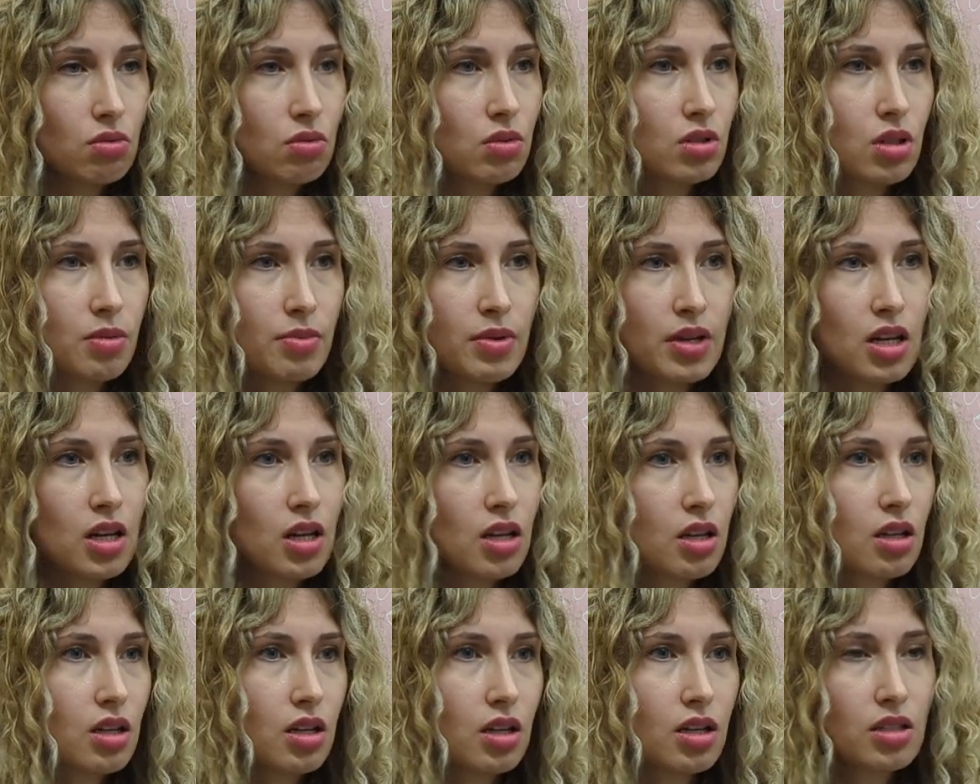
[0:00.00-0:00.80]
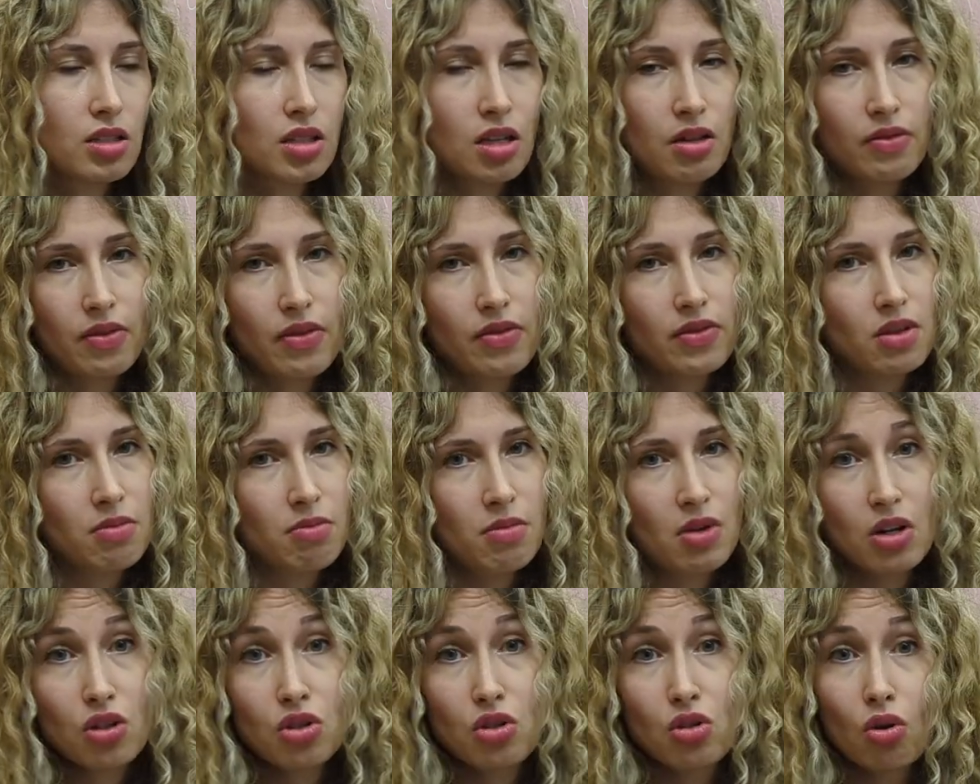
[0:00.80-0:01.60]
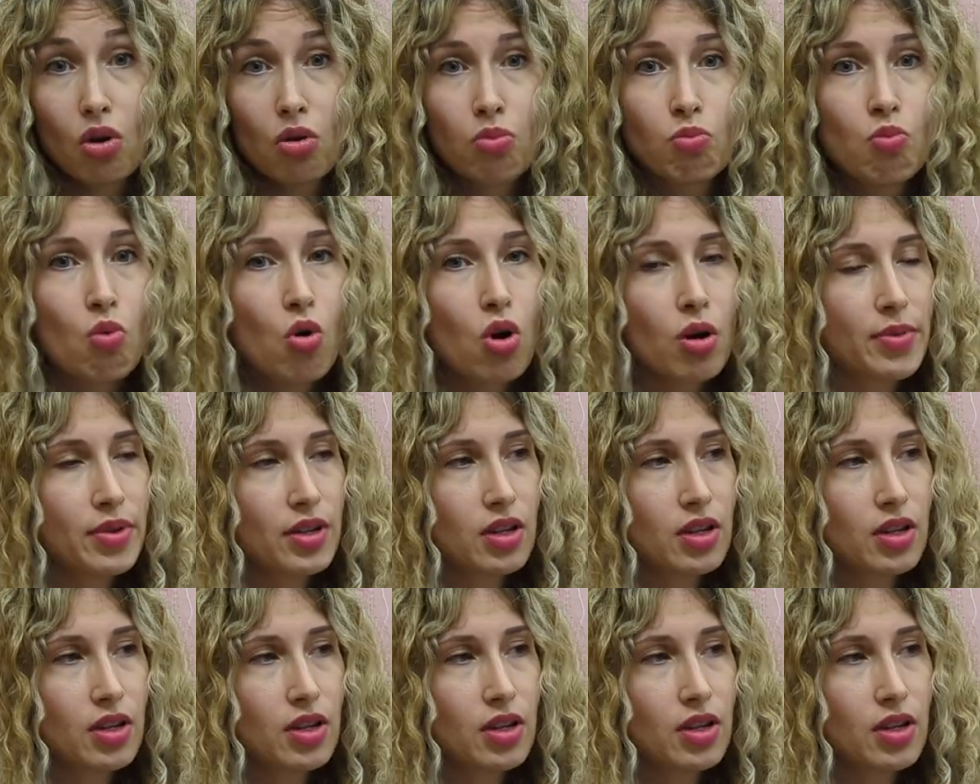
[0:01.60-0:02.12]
in the beginning, like 10-15 minutes, not more,